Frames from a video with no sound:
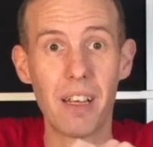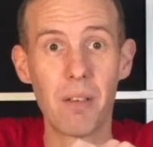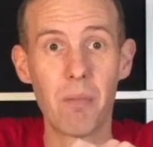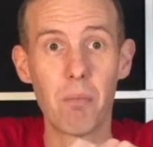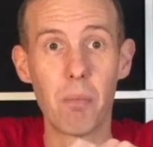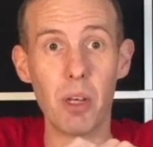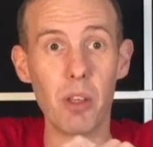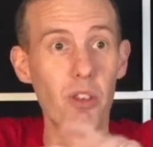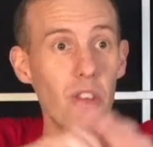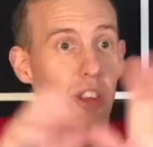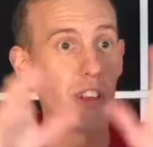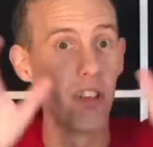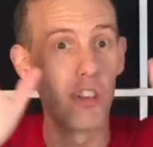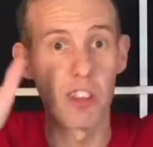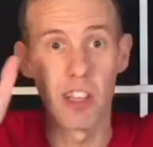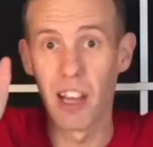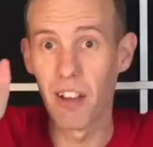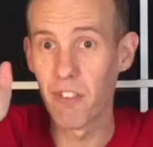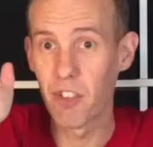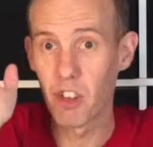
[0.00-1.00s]
but seriously,
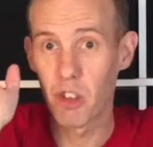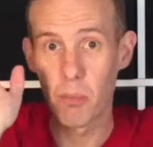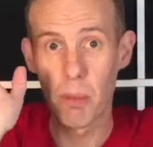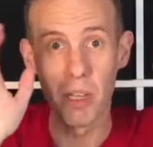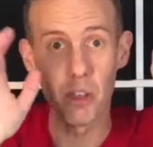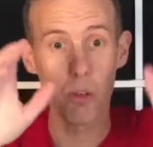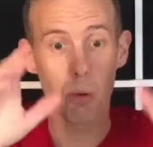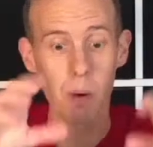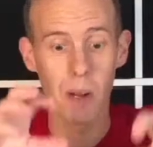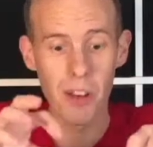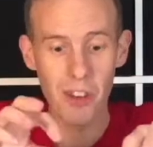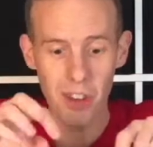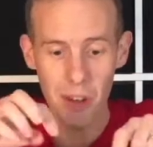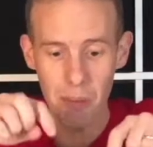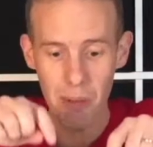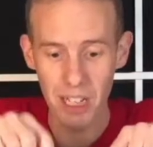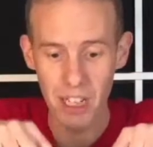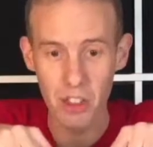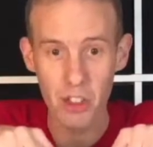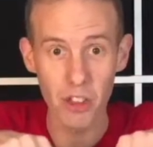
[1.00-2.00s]
I've just spent 20
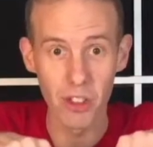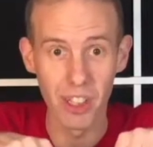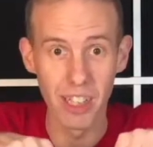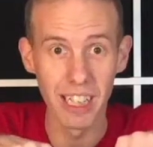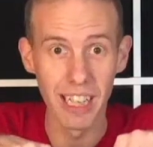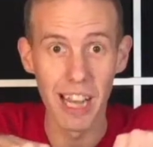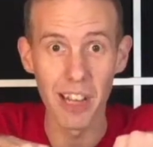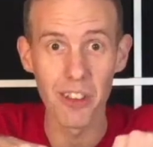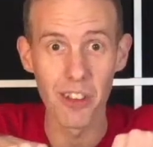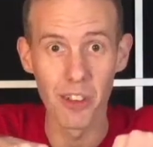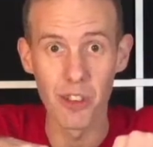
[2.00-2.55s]
minutes trying to get it